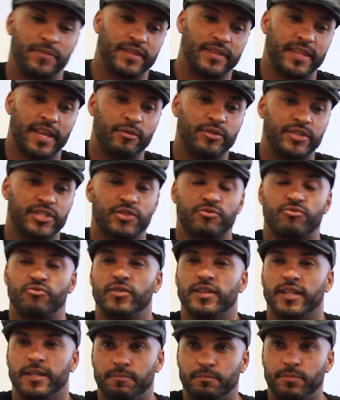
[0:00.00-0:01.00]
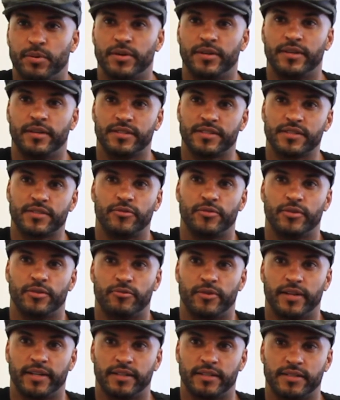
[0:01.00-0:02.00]
They were just really putting us through the
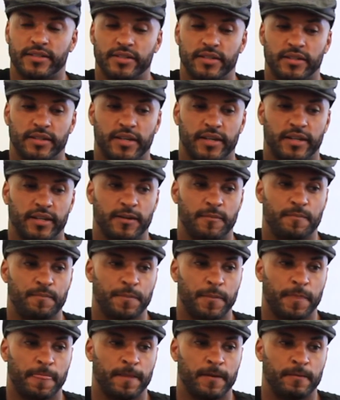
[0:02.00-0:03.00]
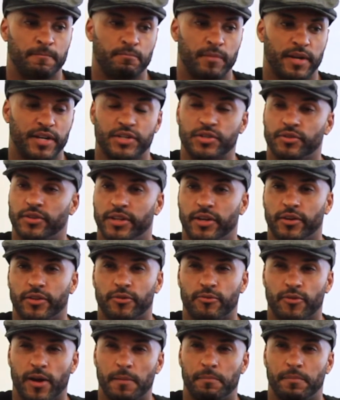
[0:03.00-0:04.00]
ringer to kind of make sure they got
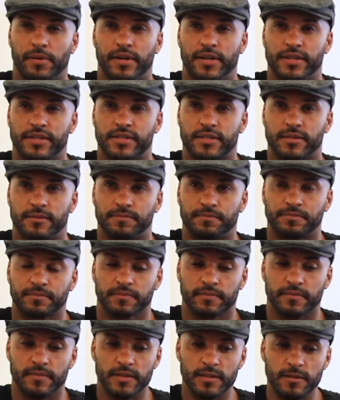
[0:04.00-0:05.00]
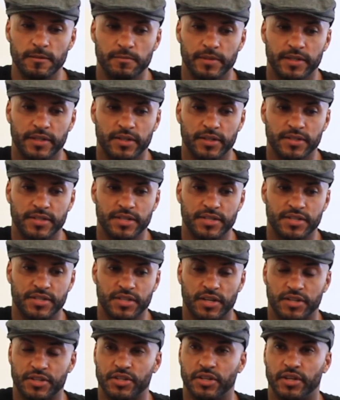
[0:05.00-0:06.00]
the right person, because it's
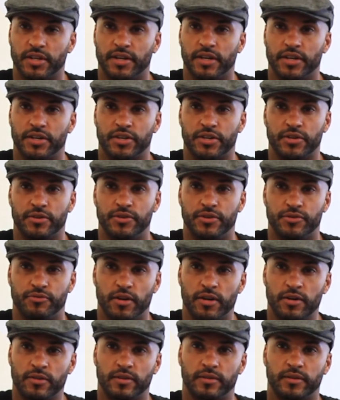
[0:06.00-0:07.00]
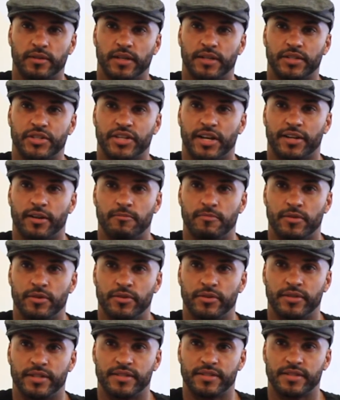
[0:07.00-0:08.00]
such a huge role. Shadow
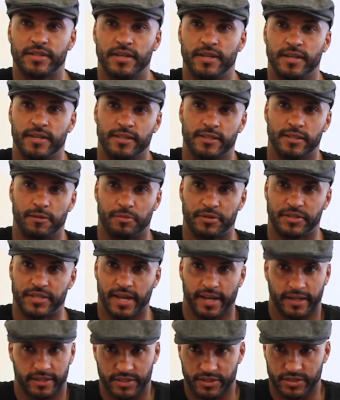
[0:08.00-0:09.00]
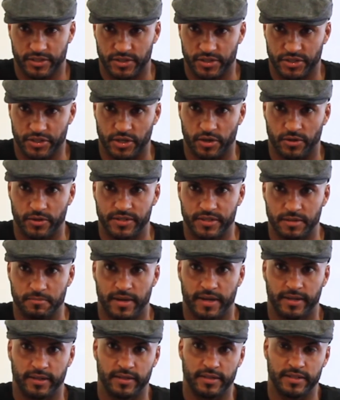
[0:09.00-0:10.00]
Moon is the protagonist of the show. He's the
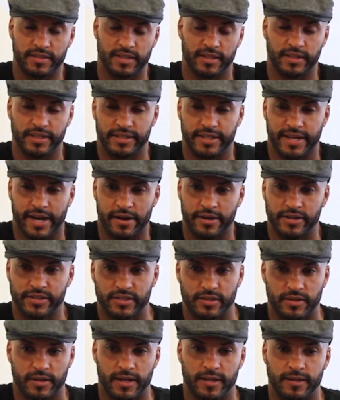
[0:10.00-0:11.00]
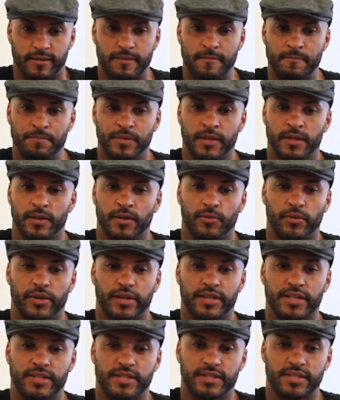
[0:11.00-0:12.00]
lead character, and we're
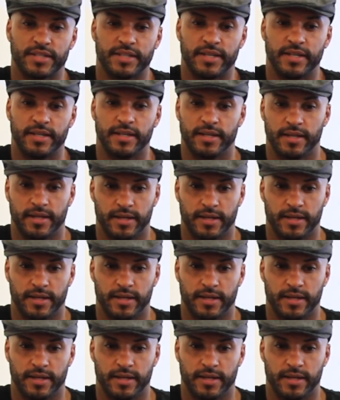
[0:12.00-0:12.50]
gonna see